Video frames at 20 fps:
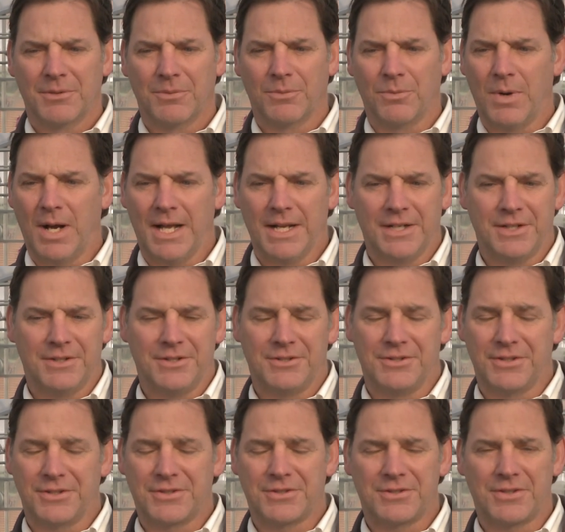wanted to
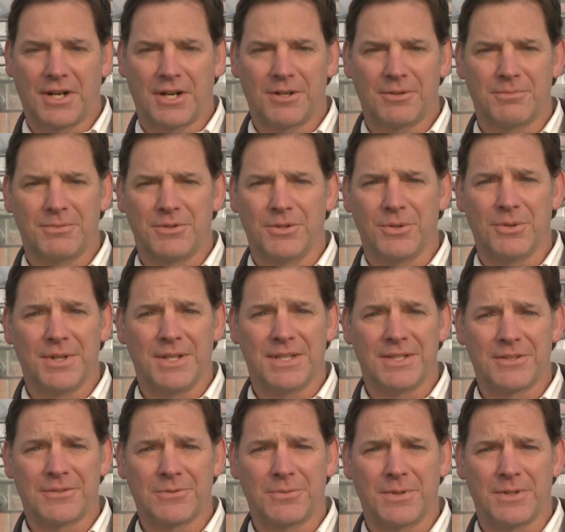just start doing
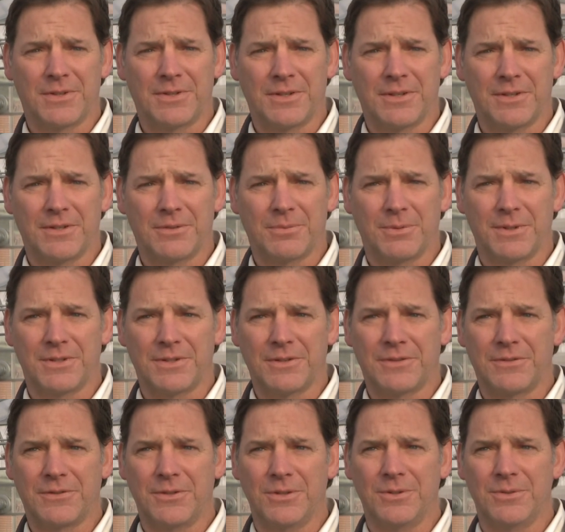this with the
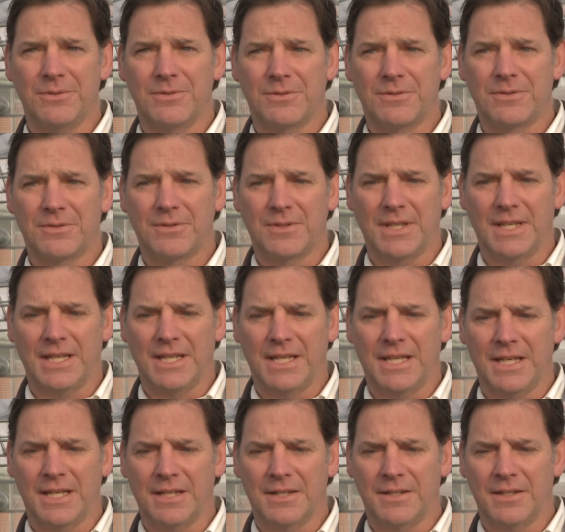students,
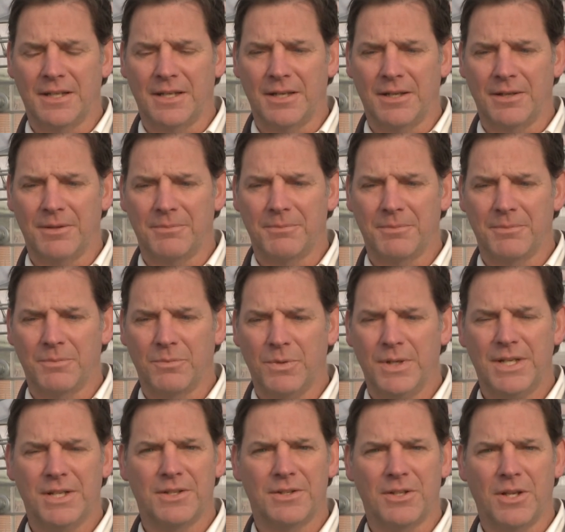and
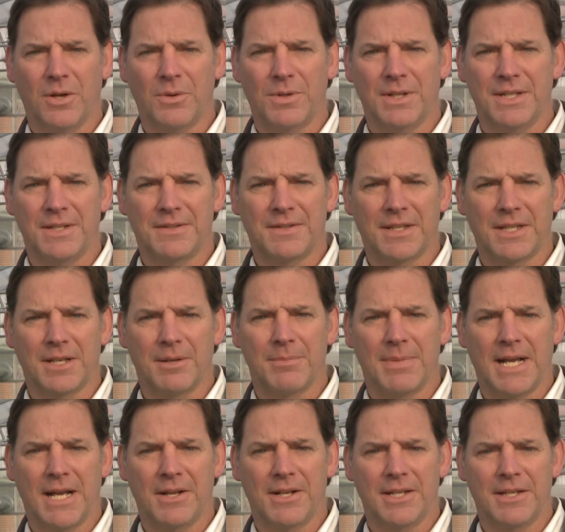we didn't know anything
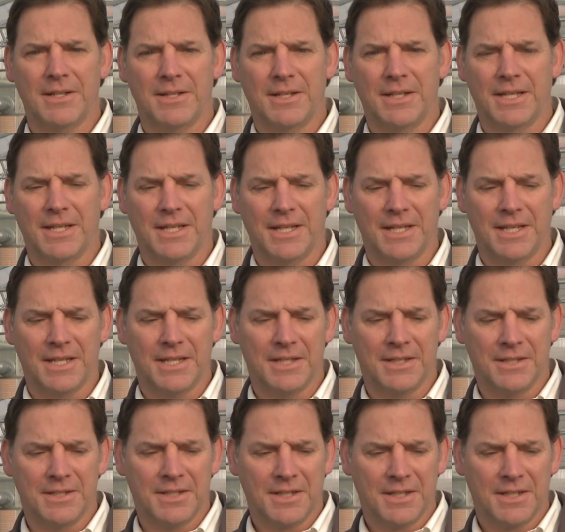about it, and